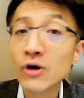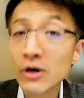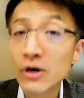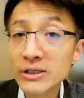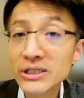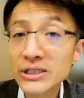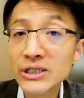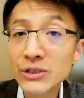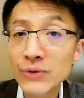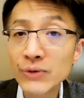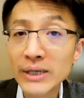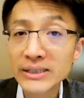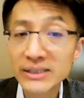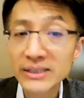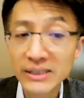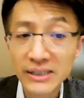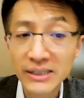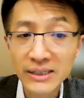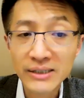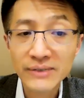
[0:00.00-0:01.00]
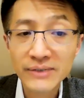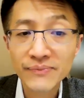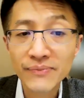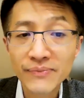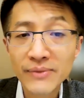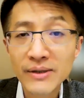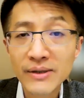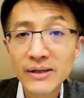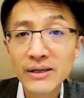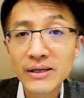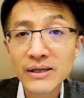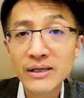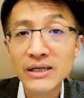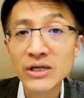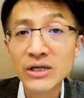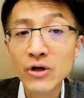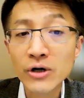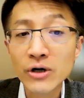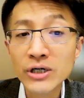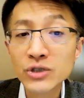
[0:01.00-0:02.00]
continuously
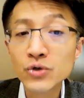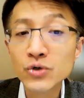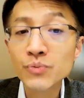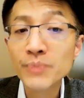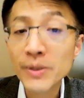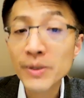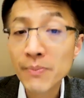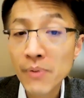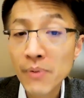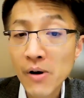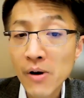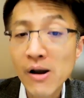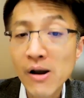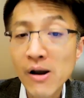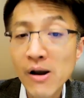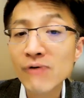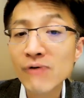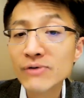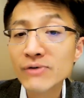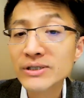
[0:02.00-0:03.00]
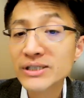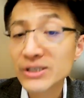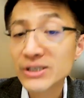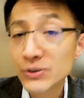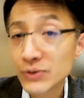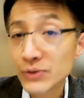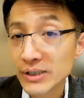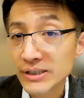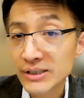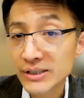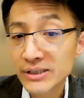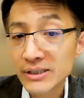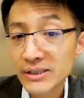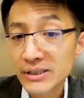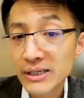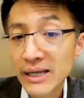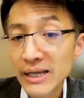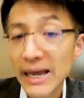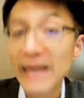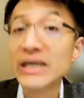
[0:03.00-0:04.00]
in order to prepare our students
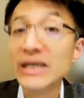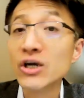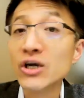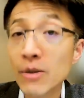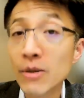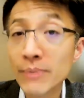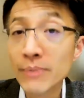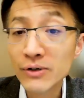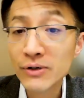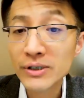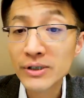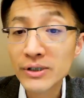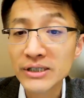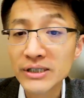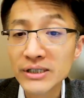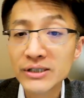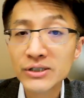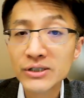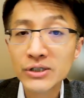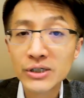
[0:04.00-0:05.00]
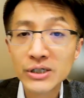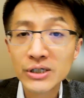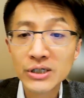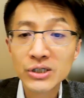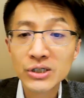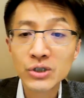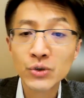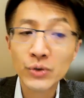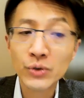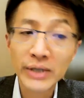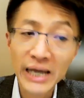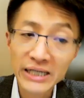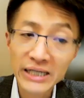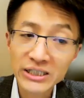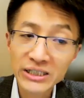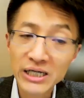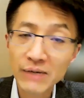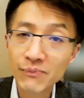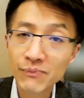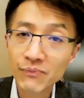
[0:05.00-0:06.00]
and the communities to
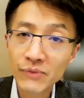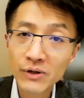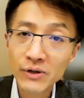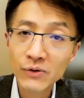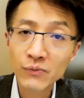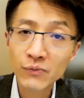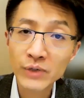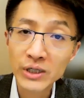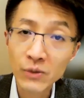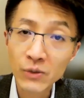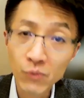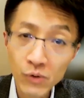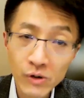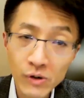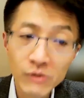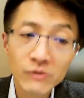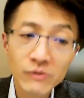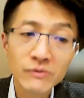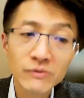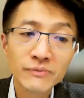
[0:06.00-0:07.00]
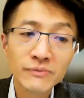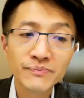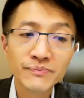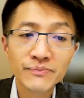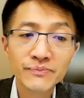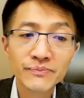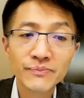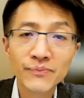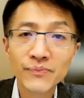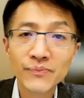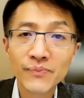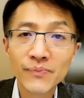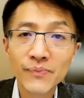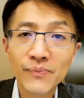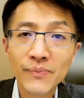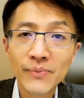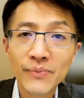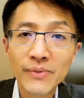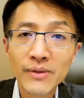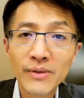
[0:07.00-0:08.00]
catch up with the world.
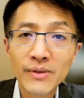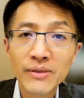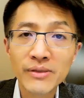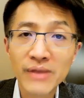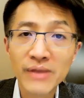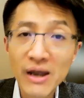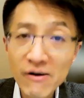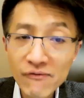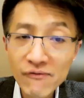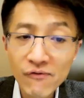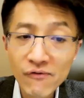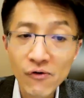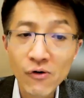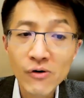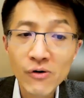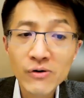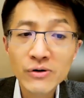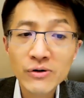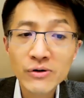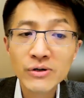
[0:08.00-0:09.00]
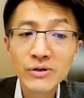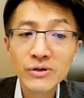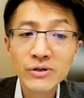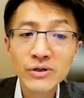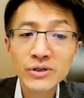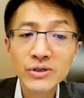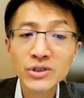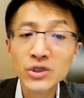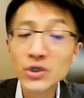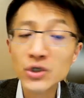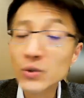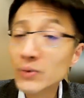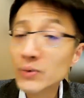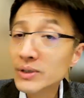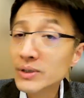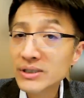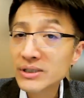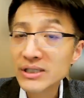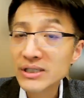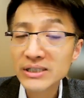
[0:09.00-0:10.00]
Therefore,
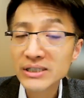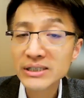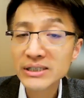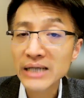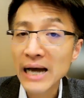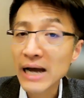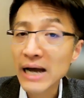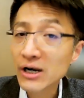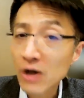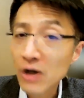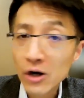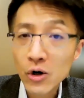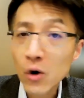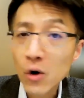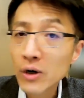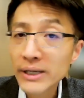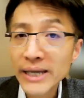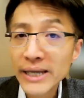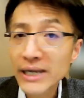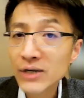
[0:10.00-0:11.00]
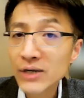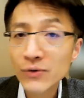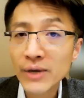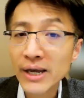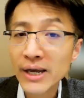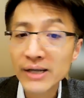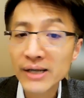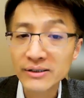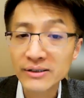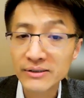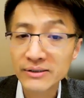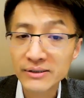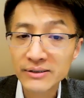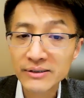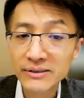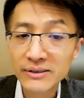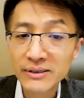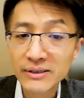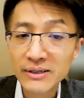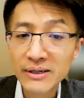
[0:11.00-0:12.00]
universities are not only educators,
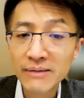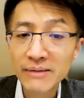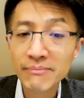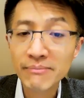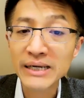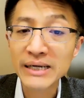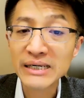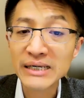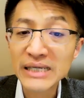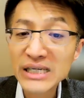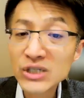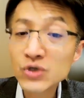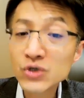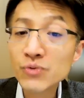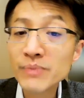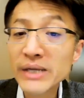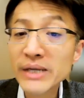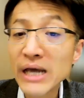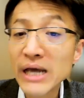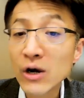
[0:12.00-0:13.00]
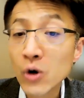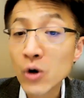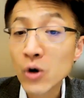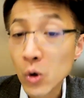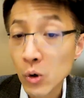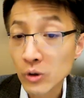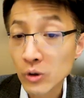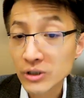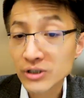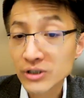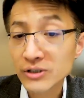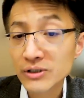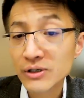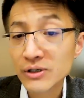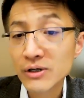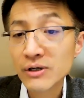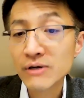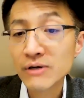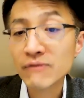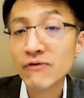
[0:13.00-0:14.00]
but need to be a coach
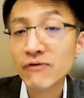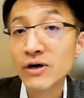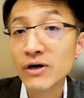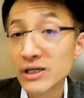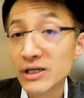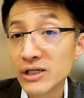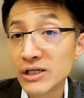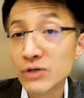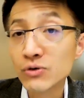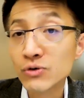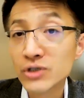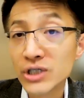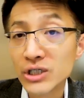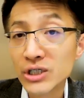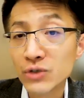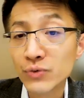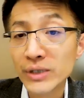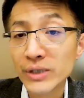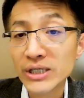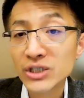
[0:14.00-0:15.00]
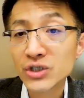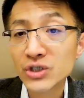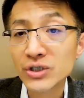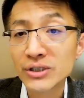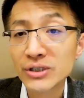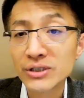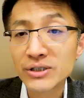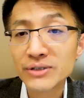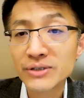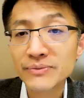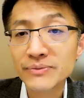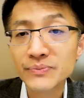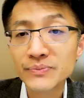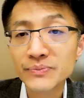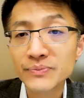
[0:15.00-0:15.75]
for the new generations.